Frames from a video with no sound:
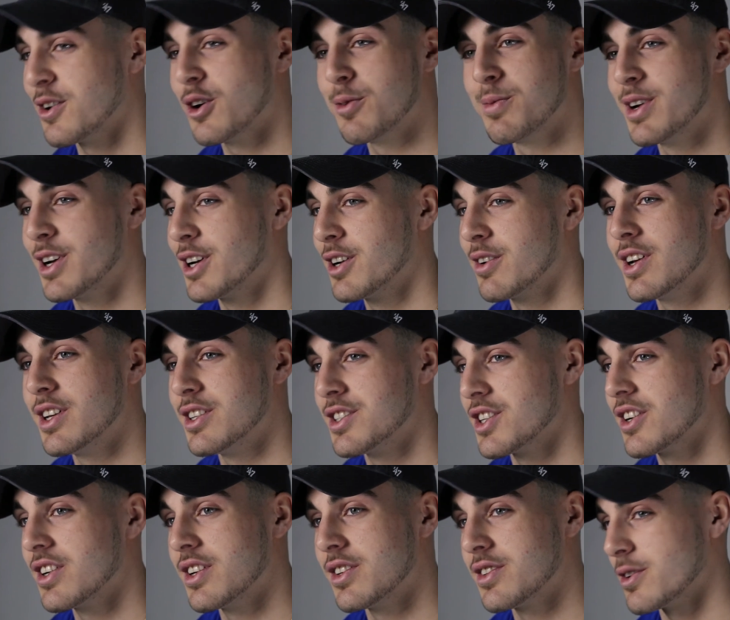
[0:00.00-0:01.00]
all been a great
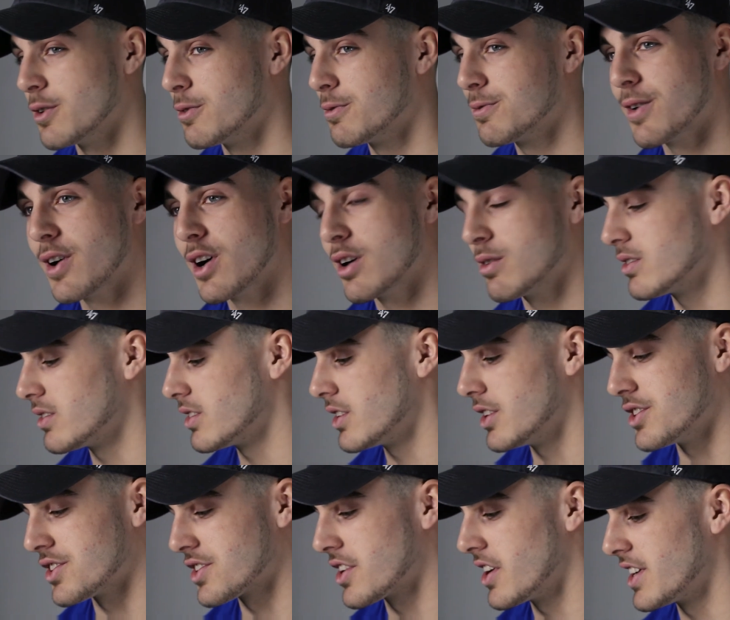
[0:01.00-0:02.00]
journey so far.
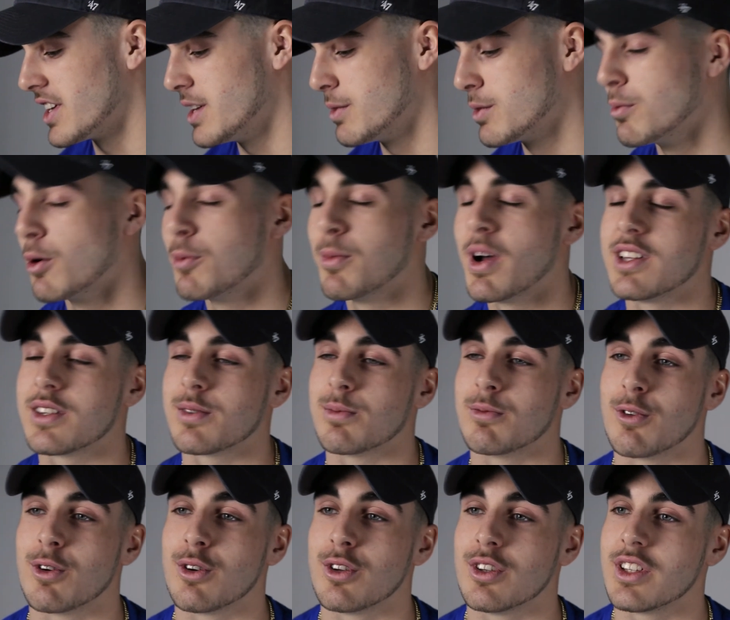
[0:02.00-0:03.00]
You just gotta keep the momentum
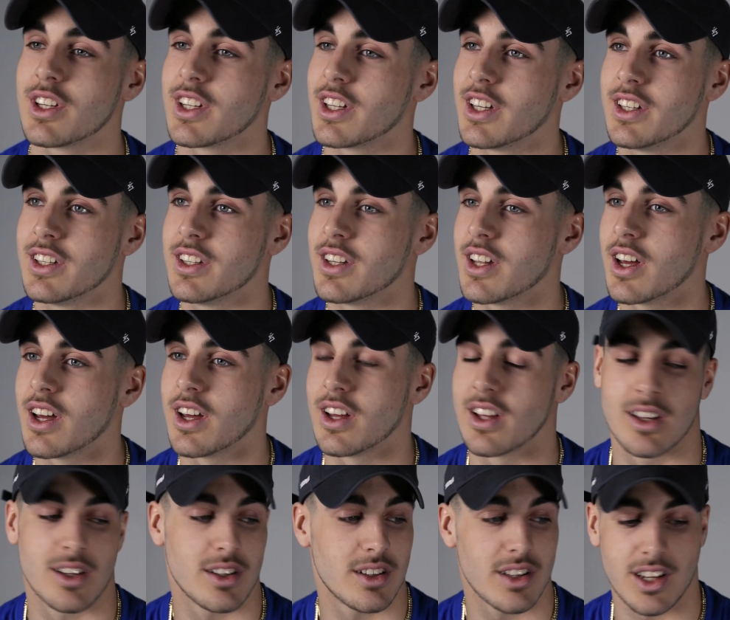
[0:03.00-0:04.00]
rolling, and
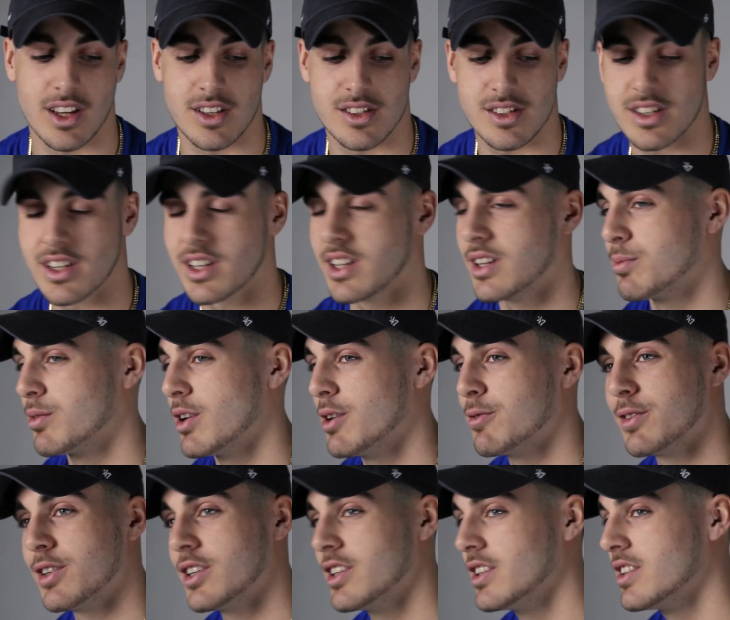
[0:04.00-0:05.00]
uh, like I say, pray
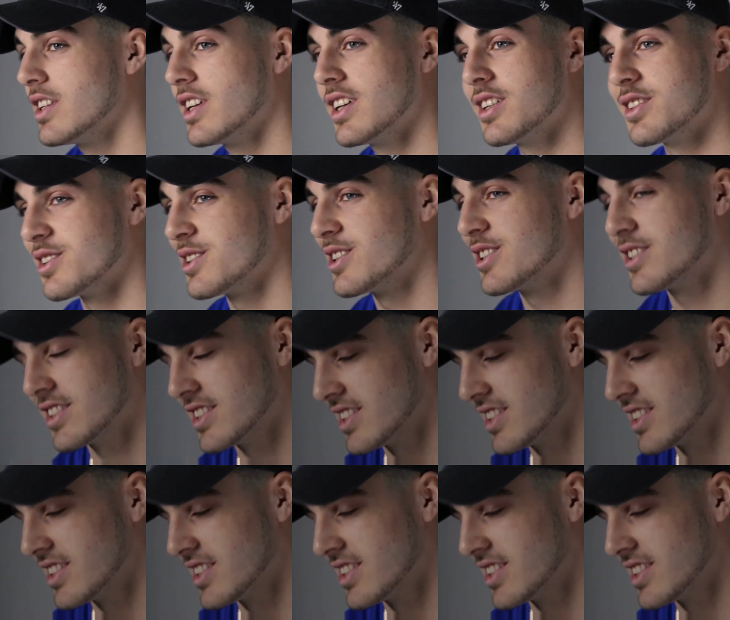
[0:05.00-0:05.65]
for good things. You know.